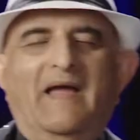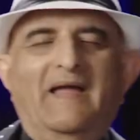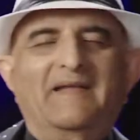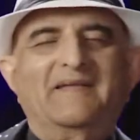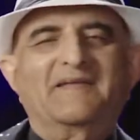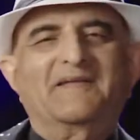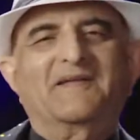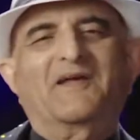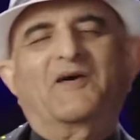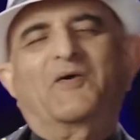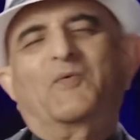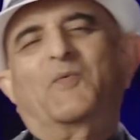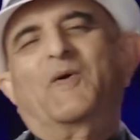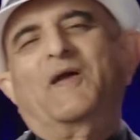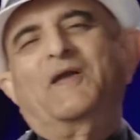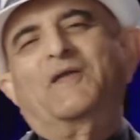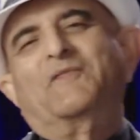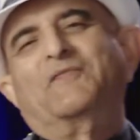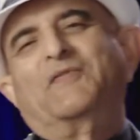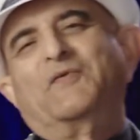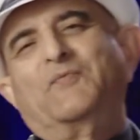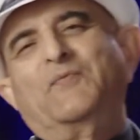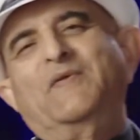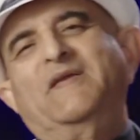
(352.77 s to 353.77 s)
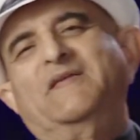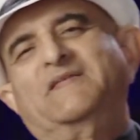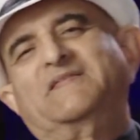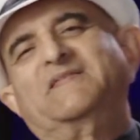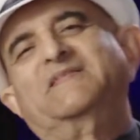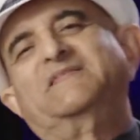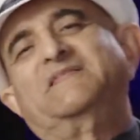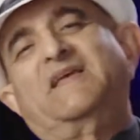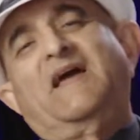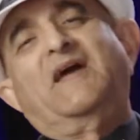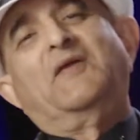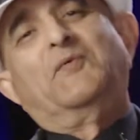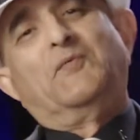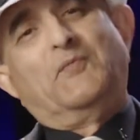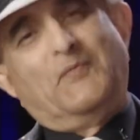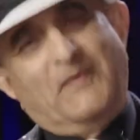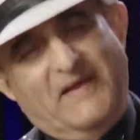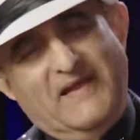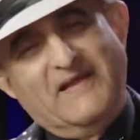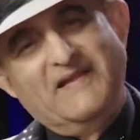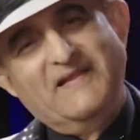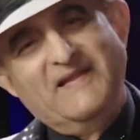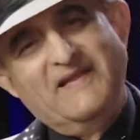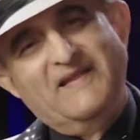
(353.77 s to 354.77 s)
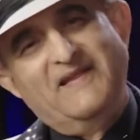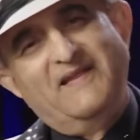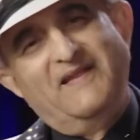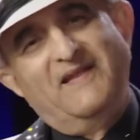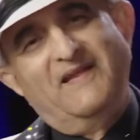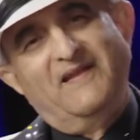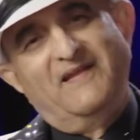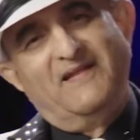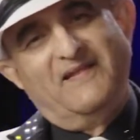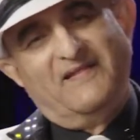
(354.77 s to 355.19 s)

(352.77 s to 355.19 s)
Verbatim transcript: And you know, one of the reasons I really